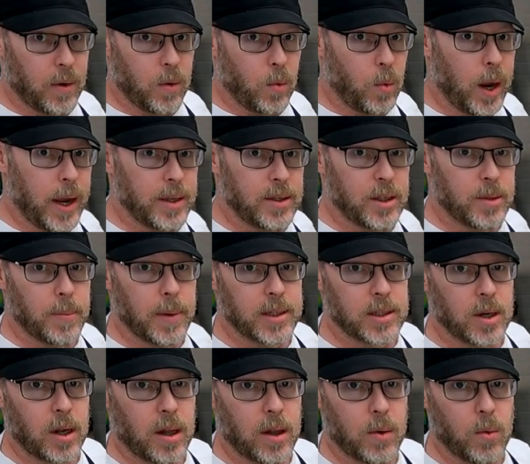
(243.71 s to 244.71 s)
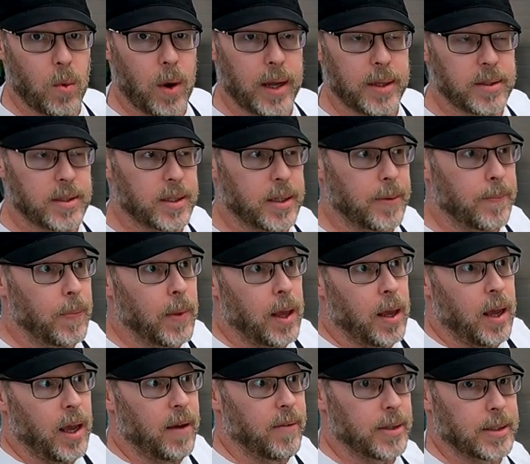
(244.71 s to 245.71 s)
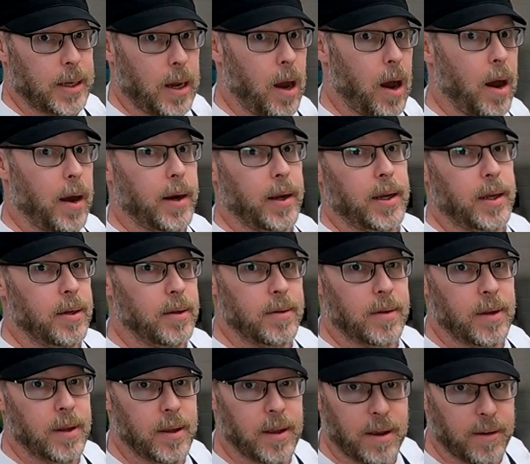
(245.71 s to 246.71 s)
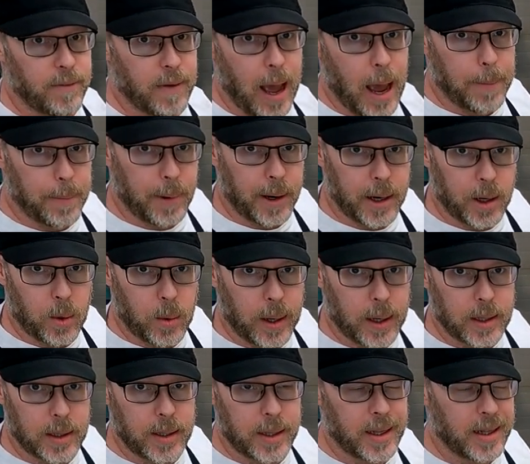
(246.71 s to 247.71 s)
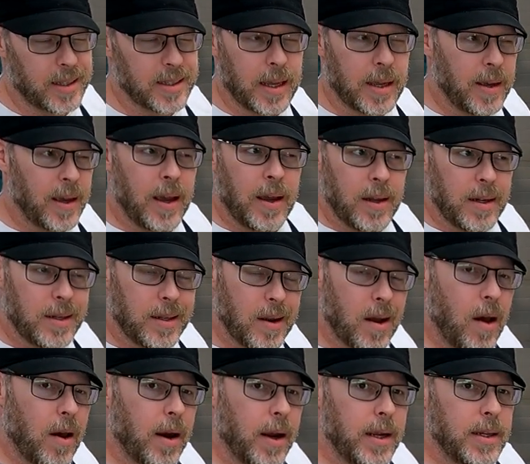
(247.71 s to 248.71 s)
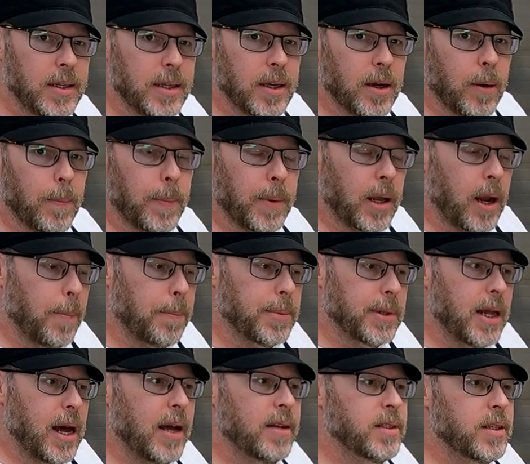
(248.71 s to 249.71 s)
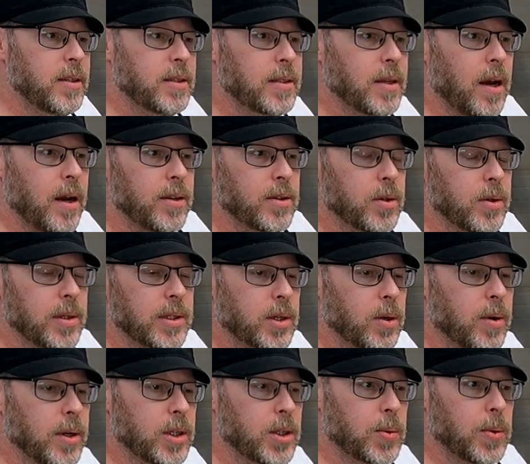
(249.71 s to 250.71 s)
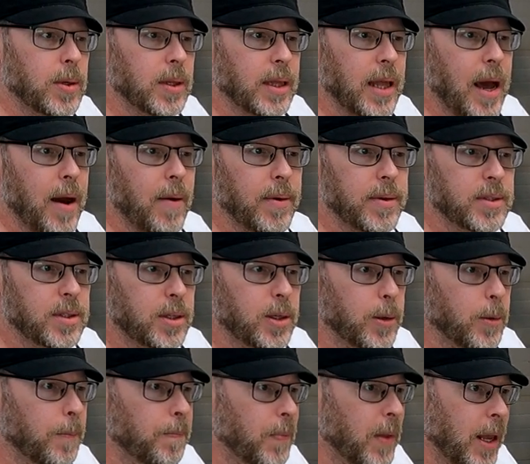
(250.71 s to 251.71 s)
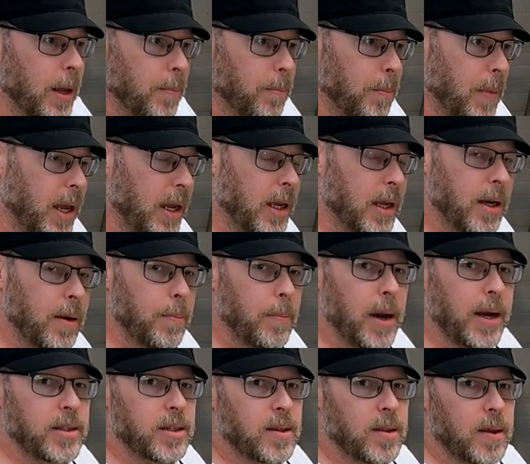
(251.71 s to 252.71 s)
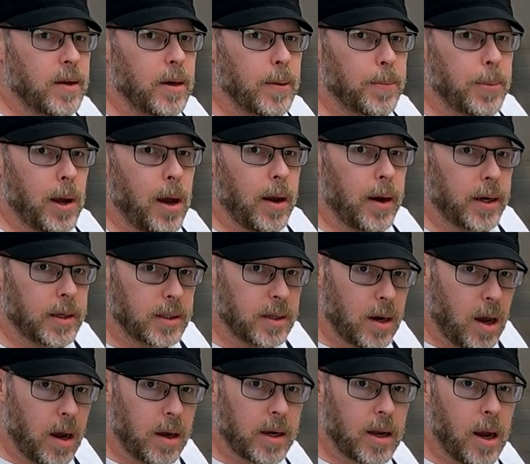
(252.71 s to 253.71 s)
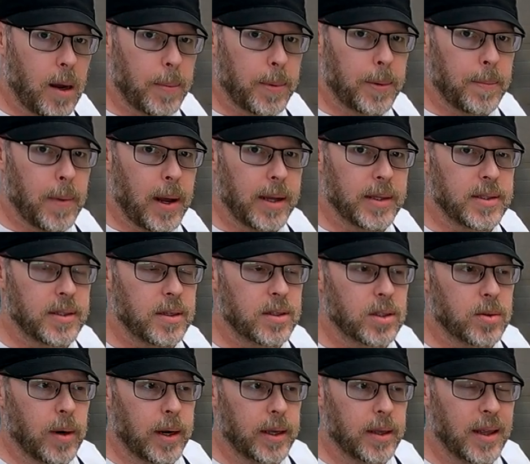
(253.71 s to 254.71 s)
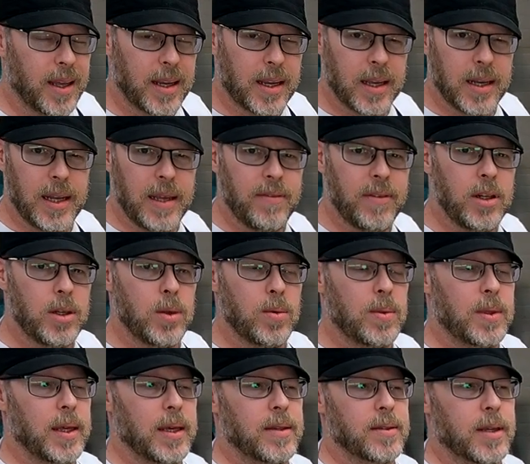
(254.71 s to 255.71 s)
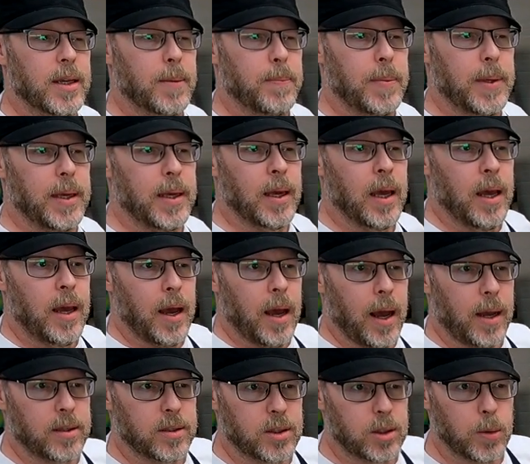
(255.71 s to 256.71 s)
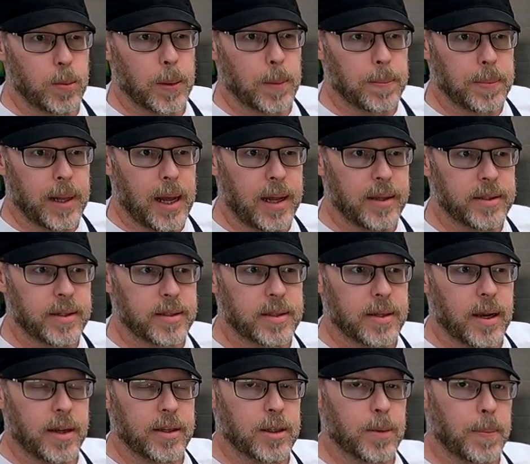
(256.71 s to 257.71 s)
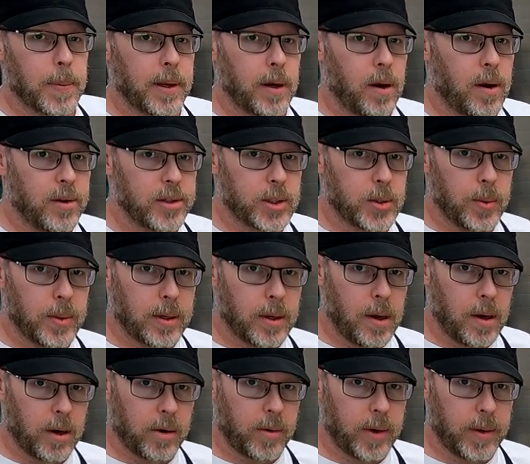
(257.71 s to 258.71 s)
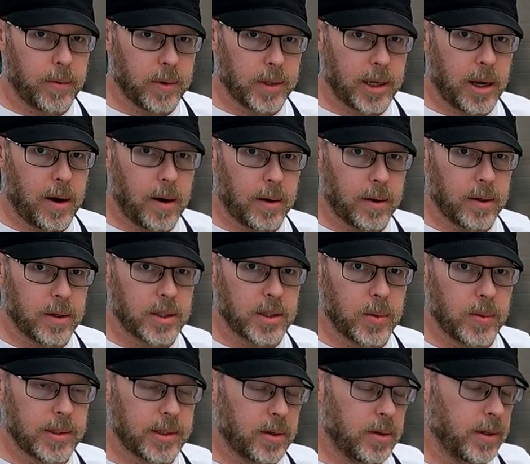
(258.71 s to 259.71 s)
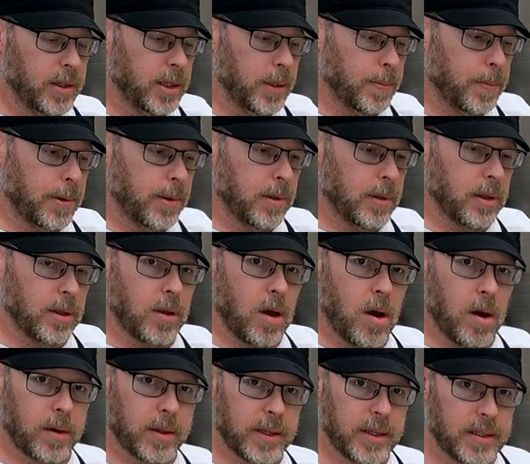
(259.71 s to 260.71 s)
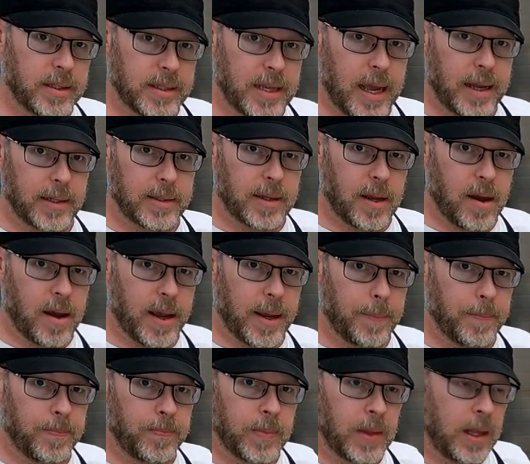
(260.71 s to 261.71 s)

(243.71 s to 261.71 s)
it way too much all at once, and if it's hot, it can evaporate quickly. And it's not ideal, but a plasticizer is going to allow us to make it a much thinner product, not compromise the strength. It can even do things like be a super plasticizer, but also a concrete retarder, so it's going to prolong the set time.